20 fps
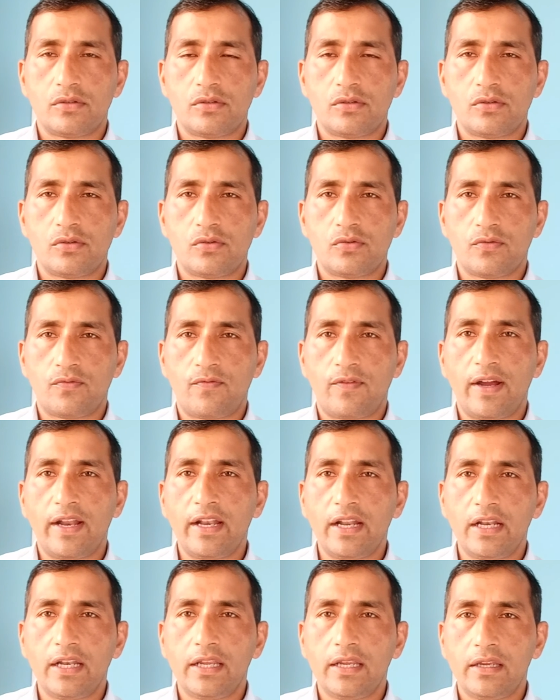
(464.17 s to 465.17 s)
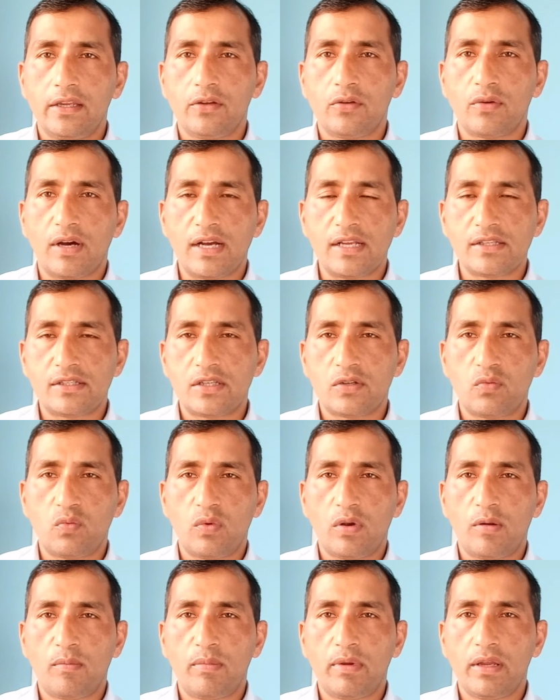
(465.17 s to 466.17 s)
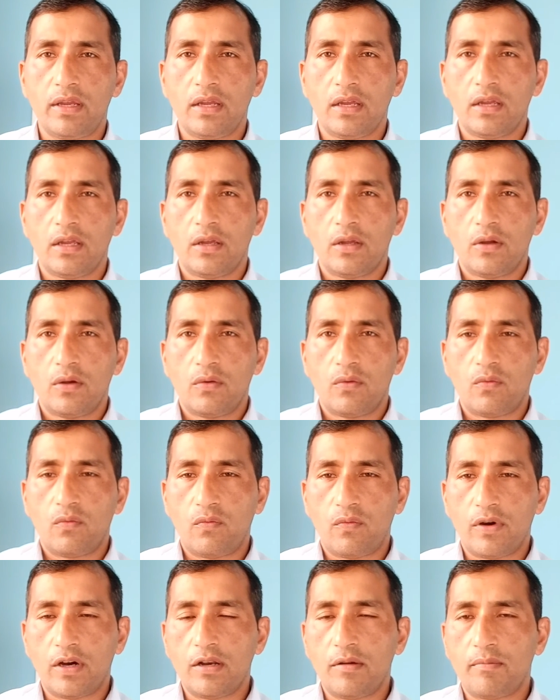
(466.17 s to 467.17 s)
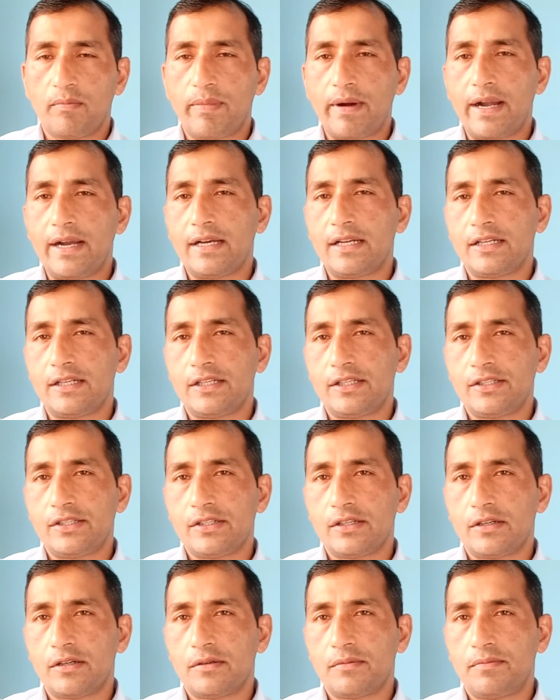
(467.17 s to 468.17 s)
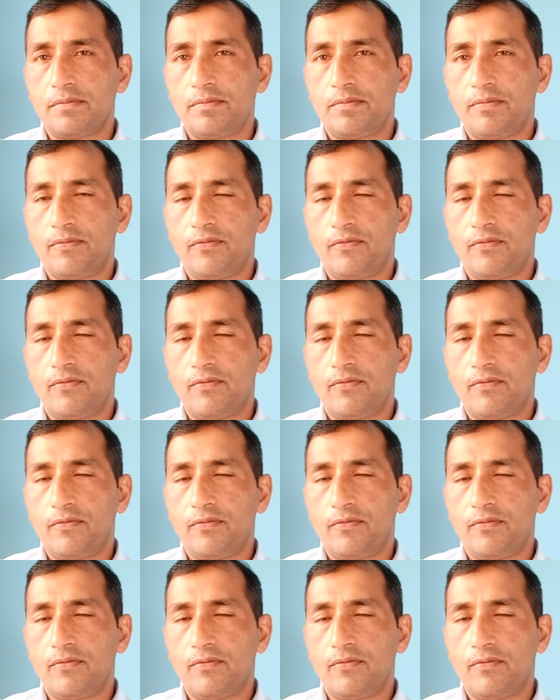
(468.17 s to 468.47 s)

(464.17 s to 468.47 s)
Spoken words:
So finally your answer will be 1 byte reserved,